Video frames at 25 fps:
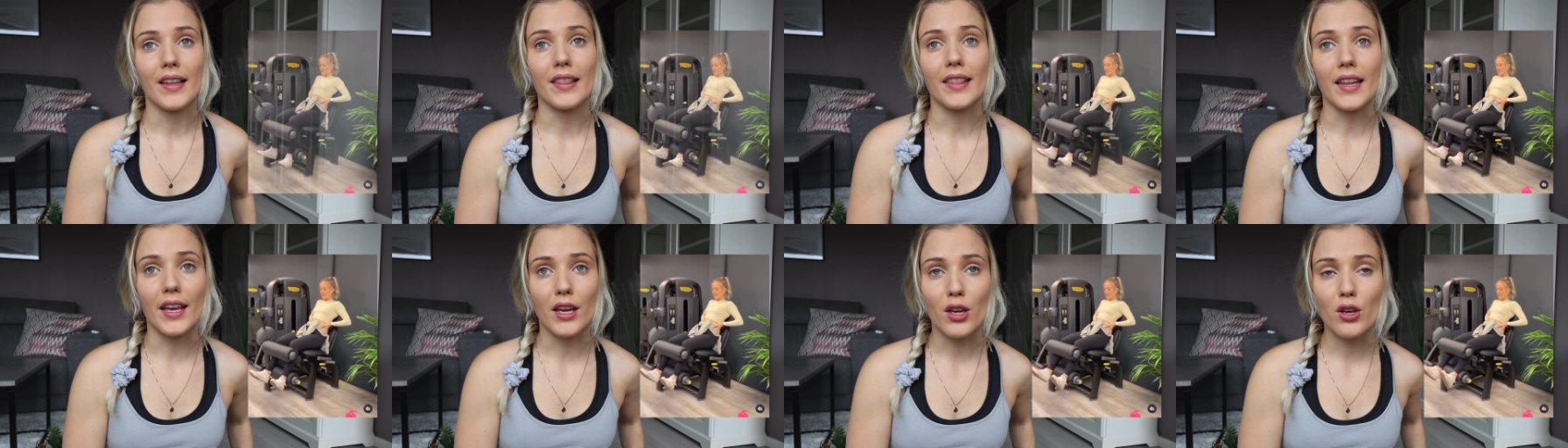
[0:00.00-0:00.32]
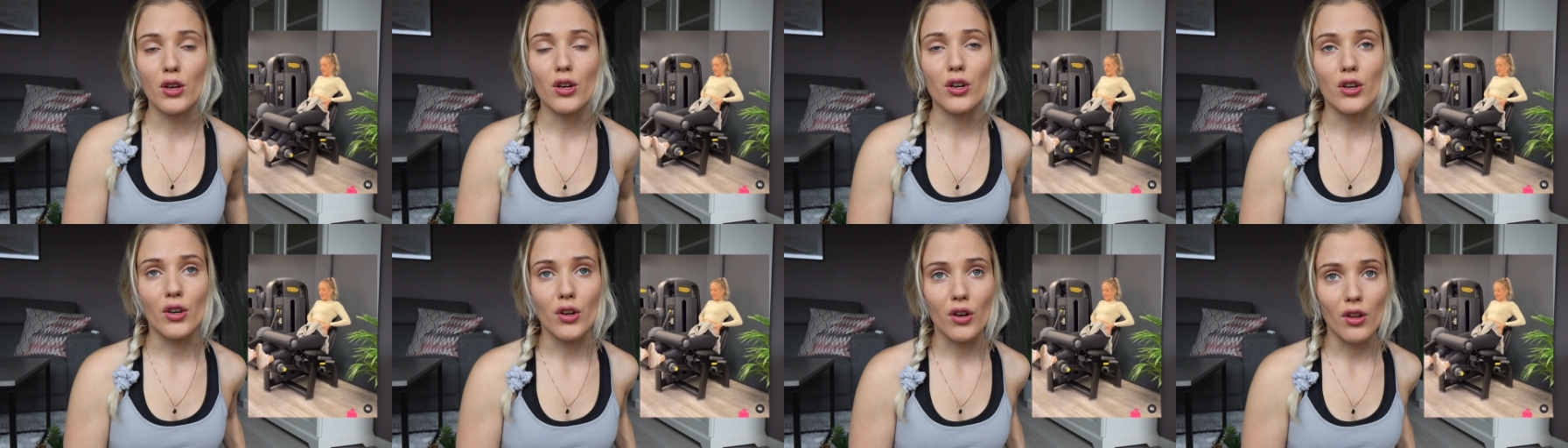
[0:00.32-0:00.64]
leg
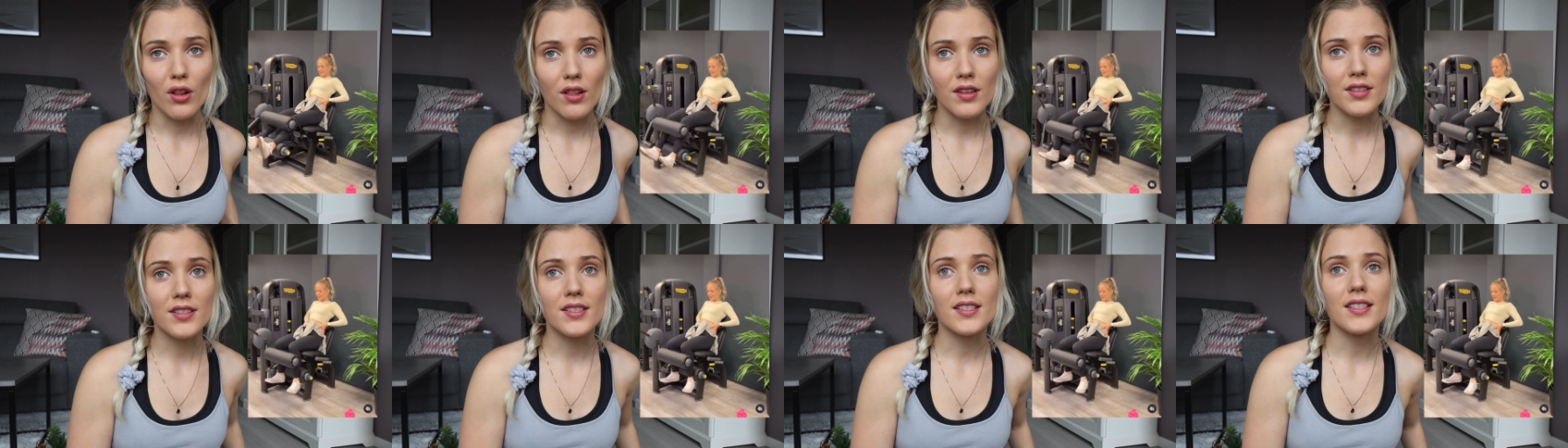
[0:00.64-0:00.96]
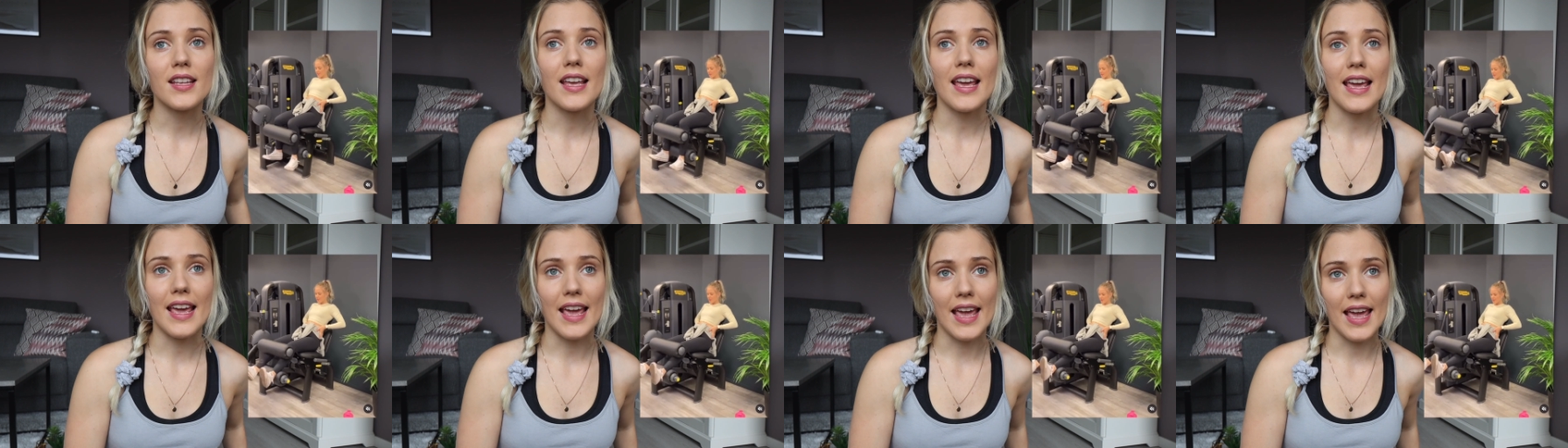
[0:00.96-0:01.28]
curls
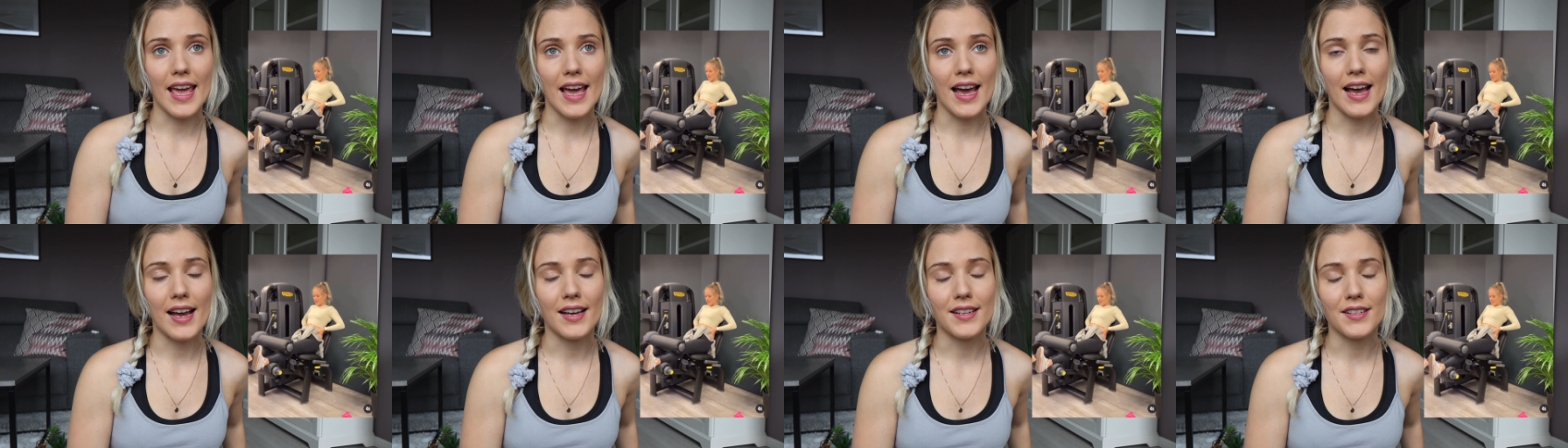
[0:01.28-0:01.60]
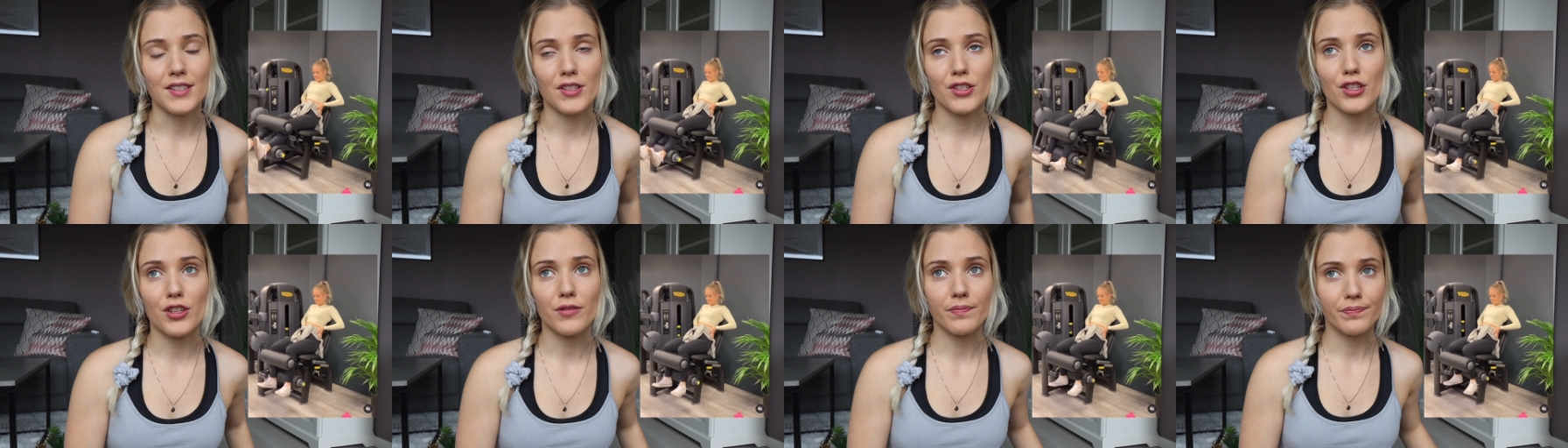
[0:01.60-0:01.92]

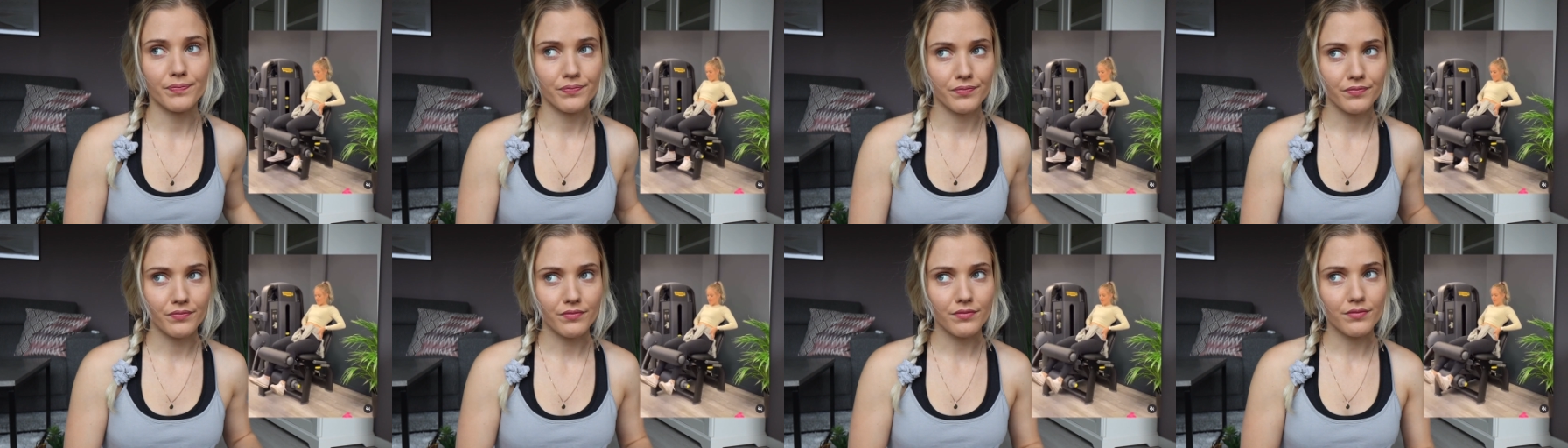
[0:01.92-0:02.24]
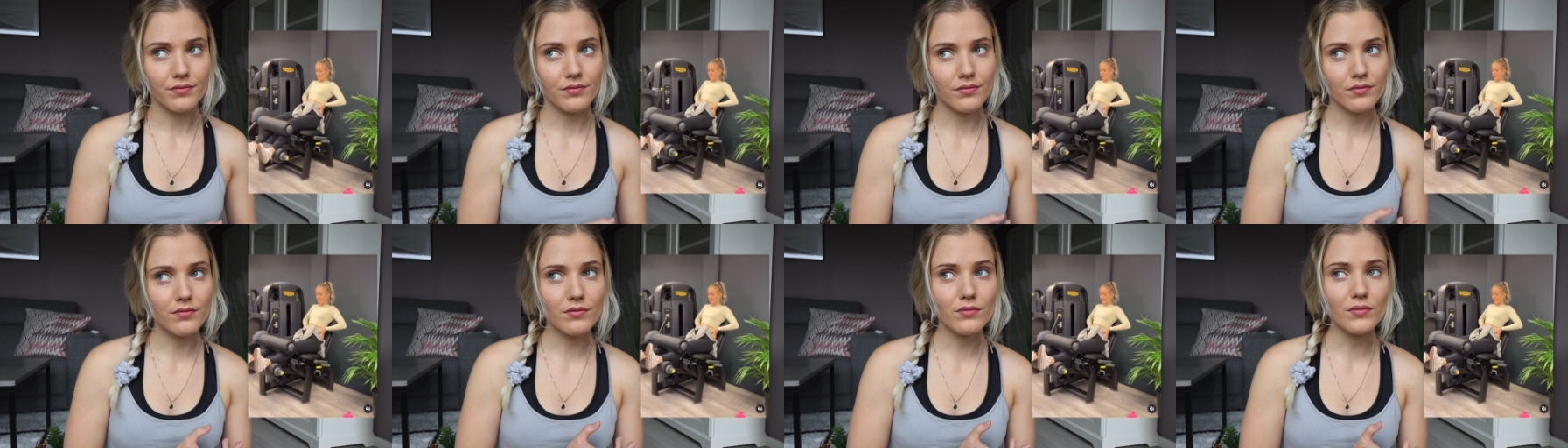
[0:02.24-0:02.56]
and
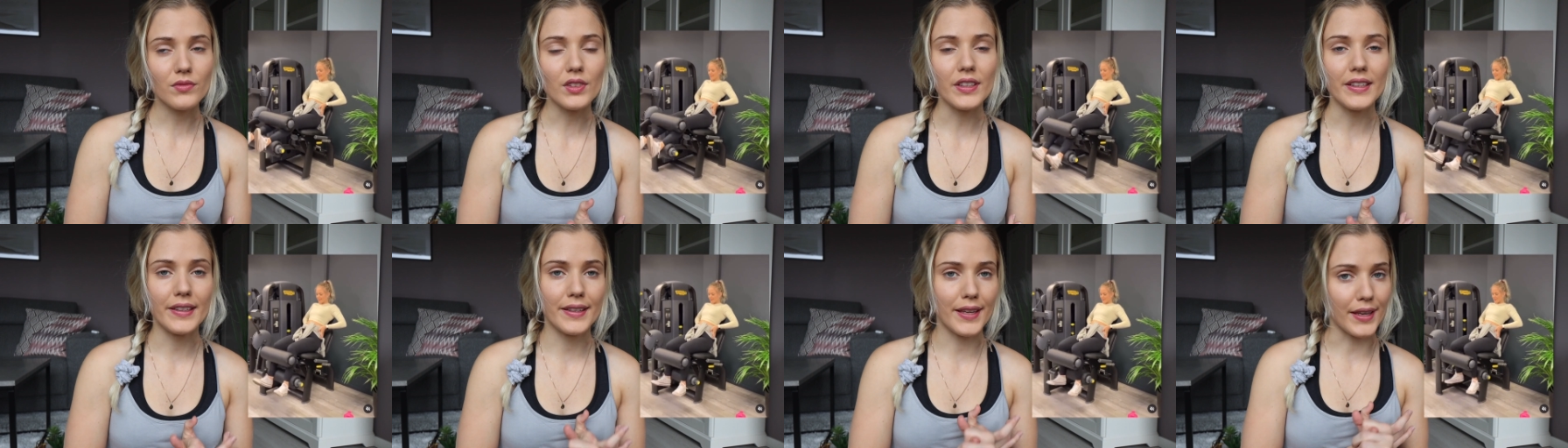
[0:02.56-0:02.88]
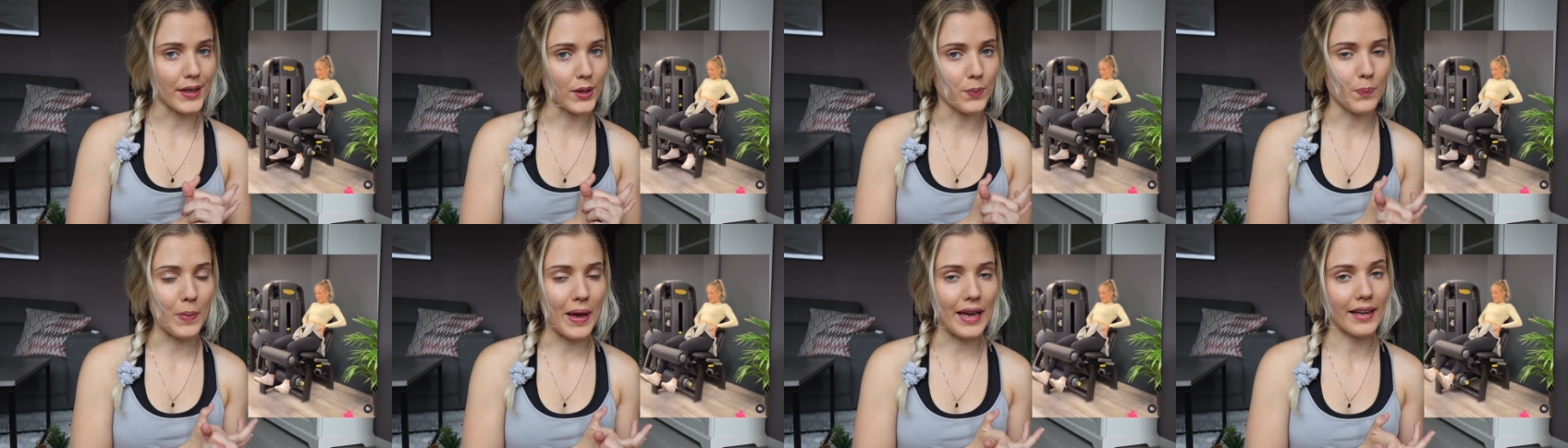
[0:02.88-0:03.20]

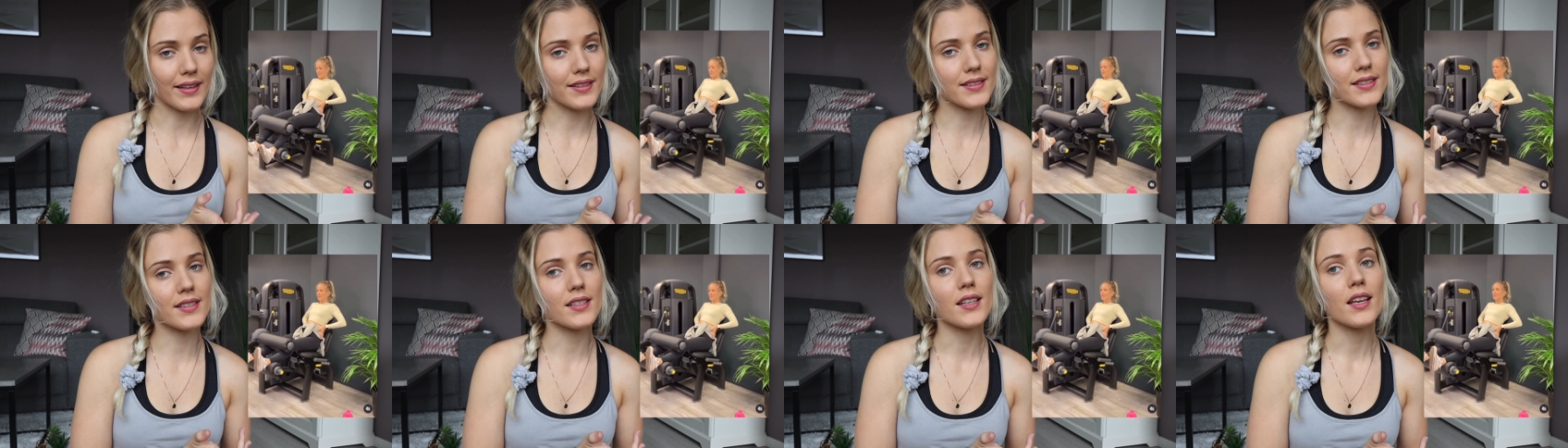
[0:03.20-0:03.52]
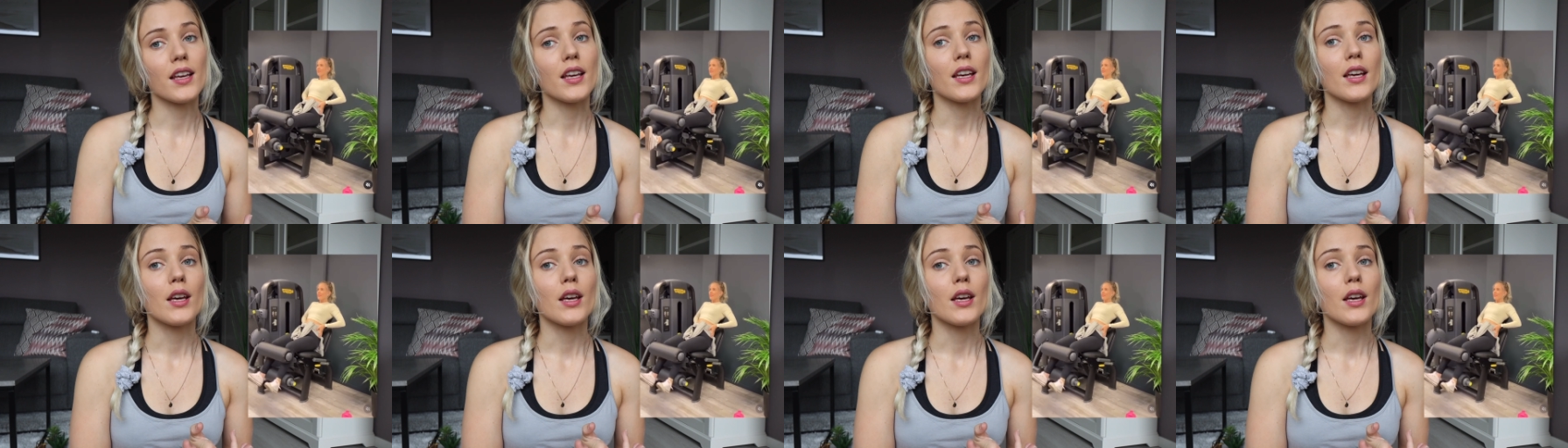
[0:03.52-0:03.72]
kickbacks.